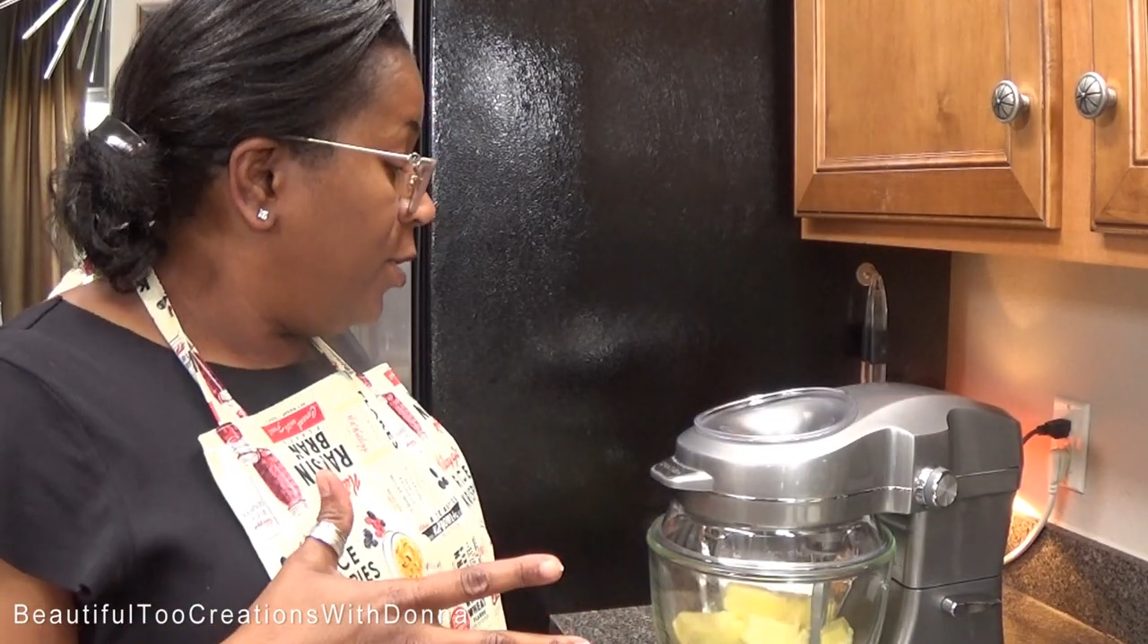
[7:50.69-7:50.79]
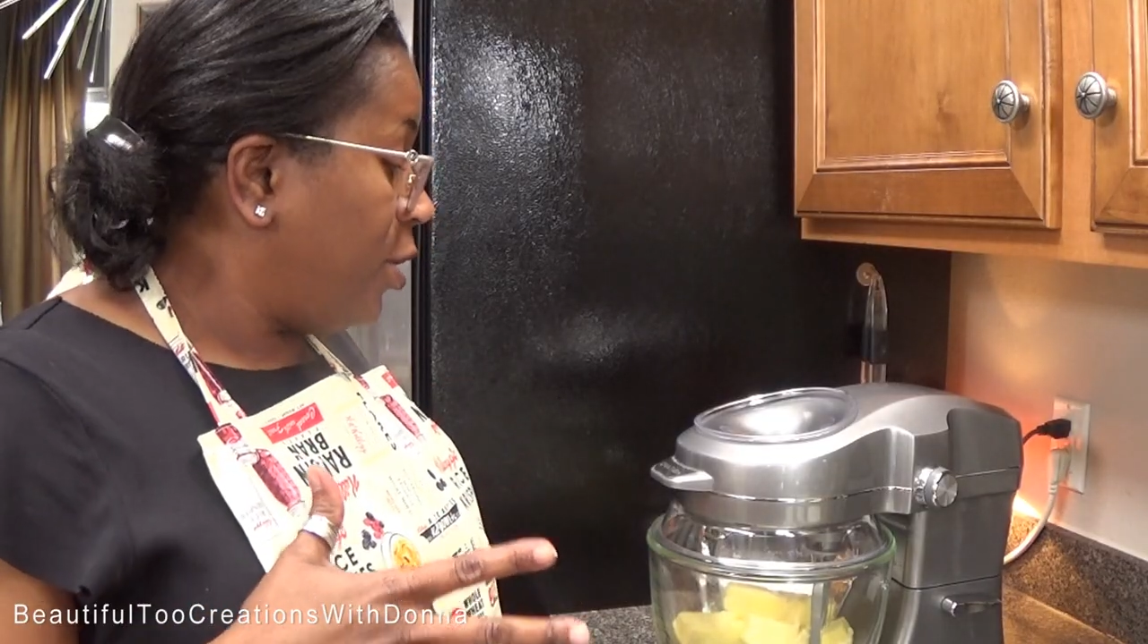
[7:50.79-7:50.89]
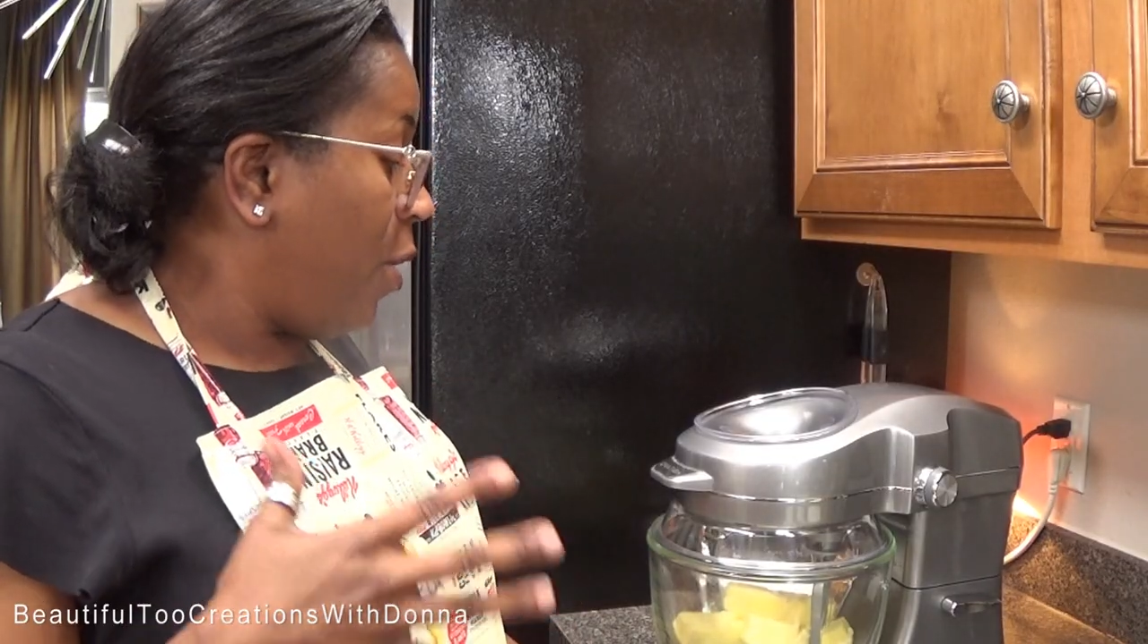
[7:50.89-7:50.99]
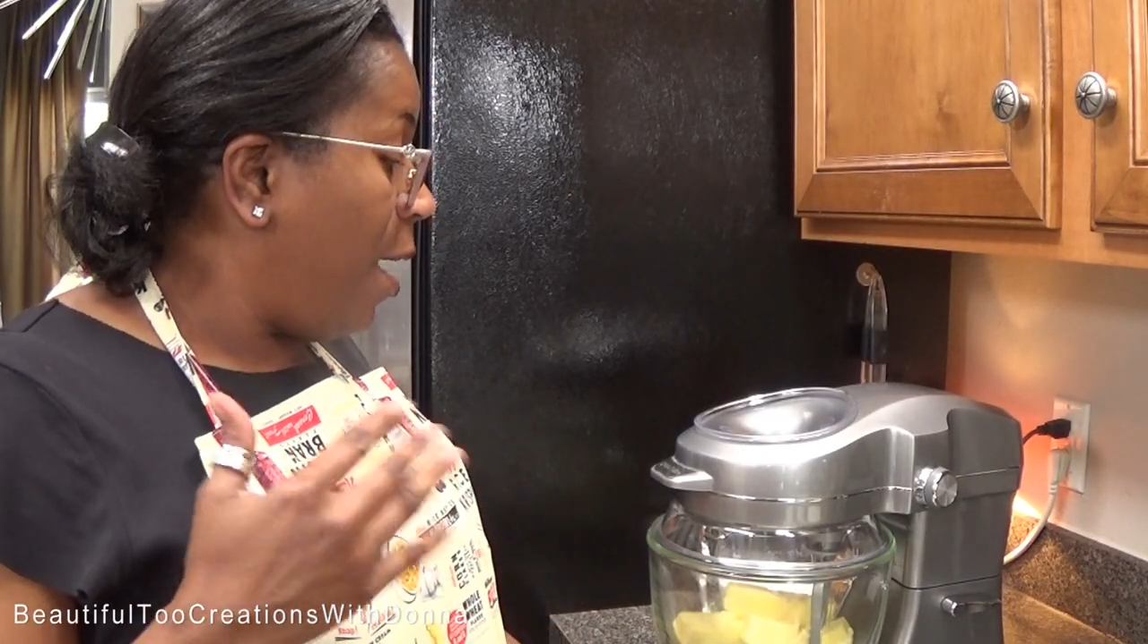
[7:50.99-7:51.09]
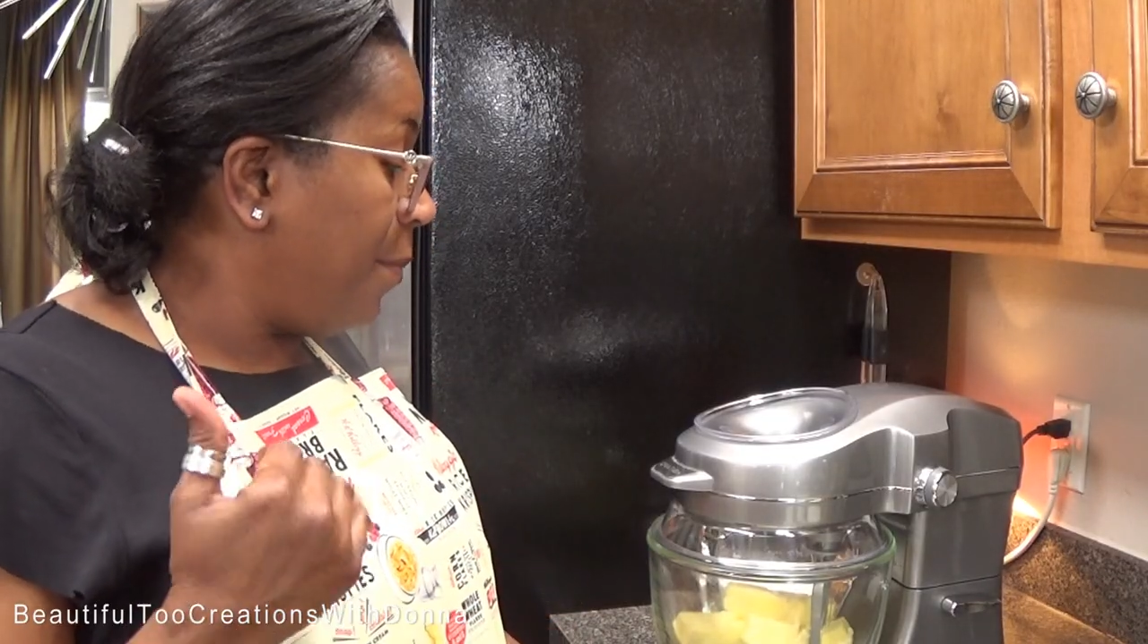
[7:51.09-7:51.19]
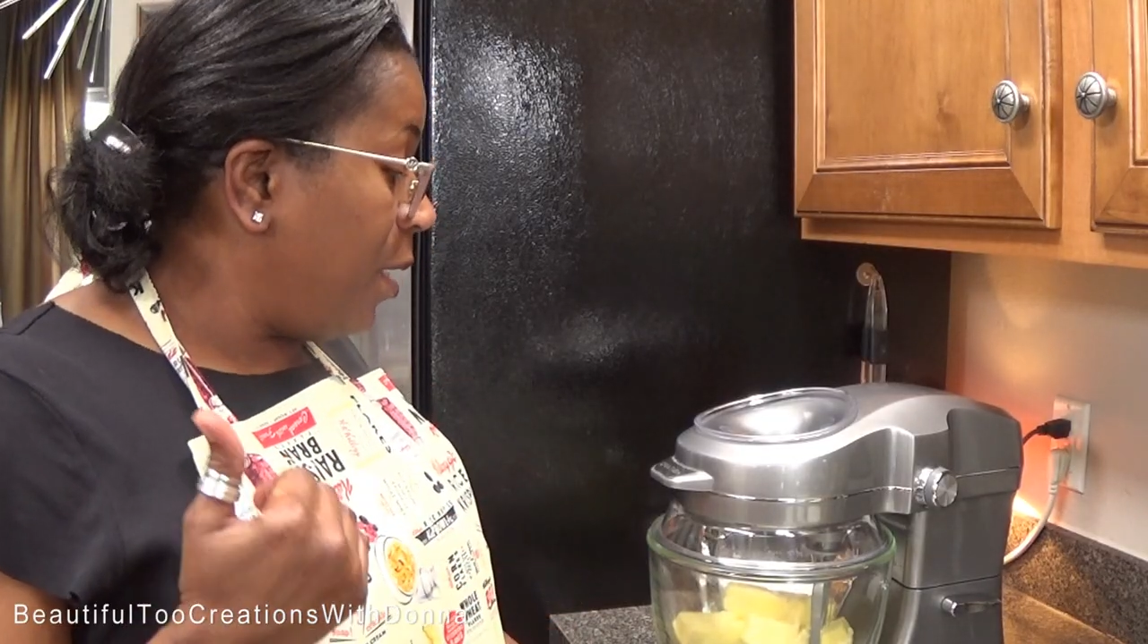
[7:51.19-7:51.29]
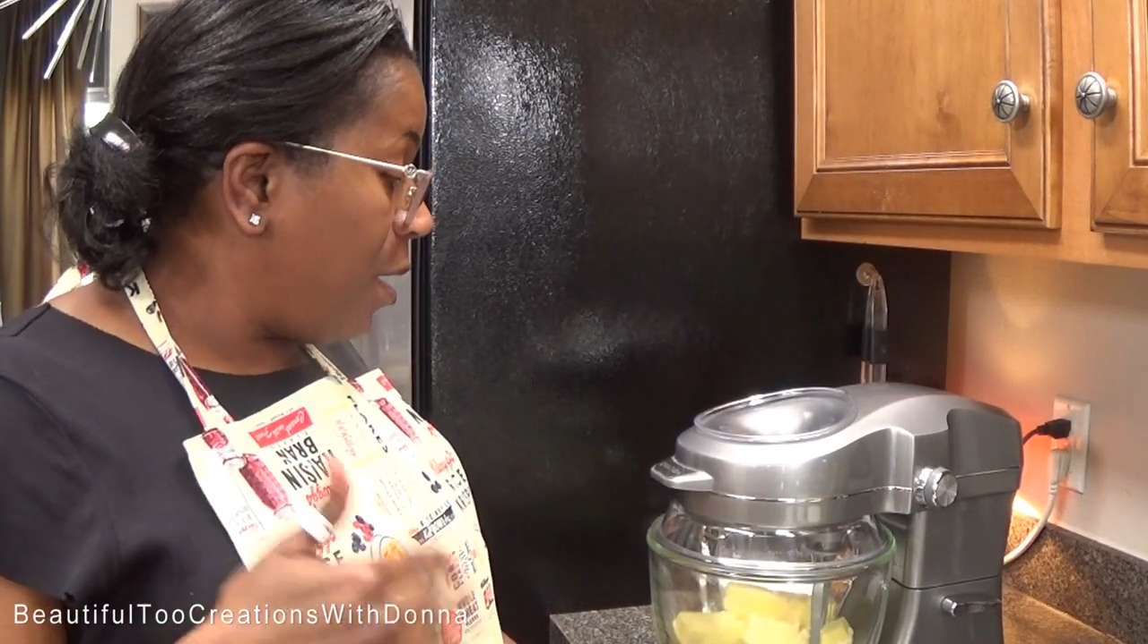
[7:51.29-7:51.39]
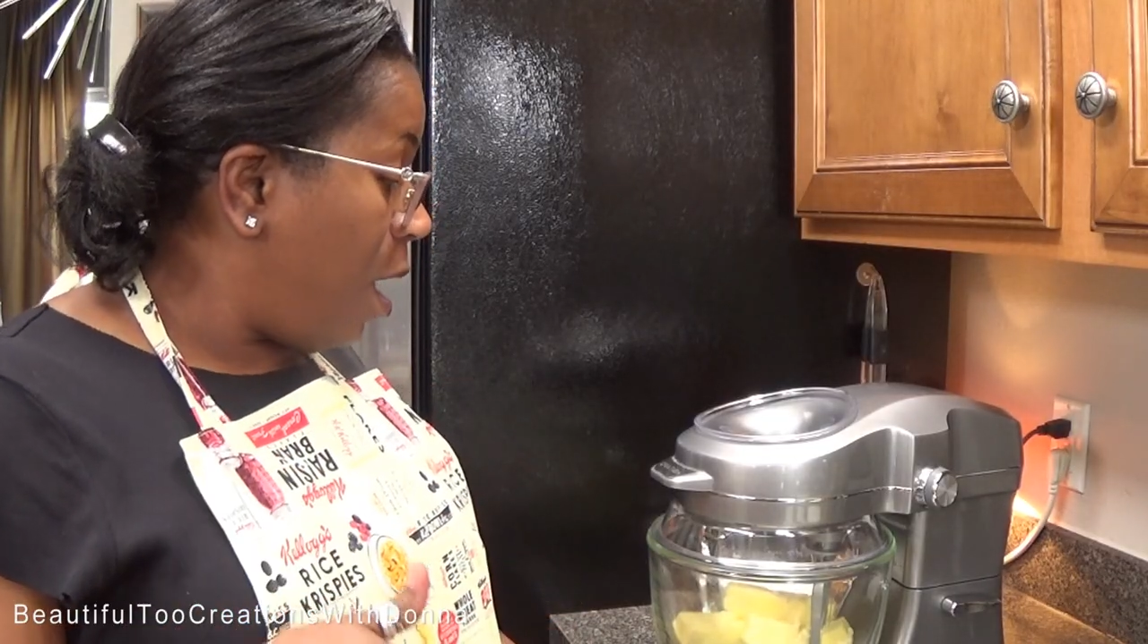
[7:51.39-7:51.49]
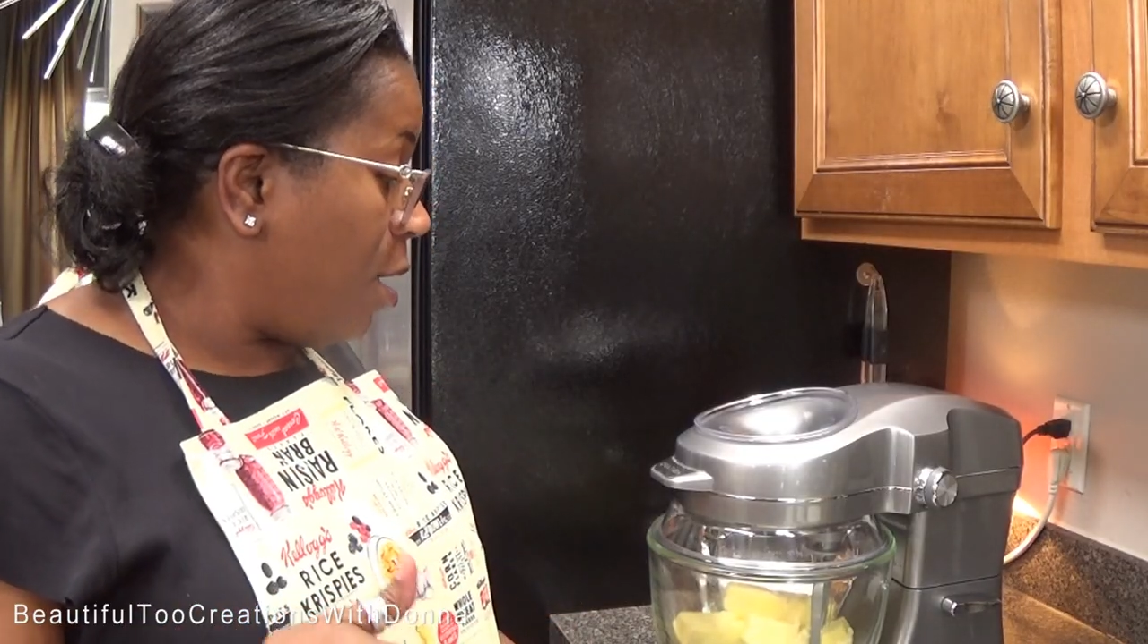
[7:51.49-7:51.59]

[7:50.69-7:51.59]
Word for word: so I'm going to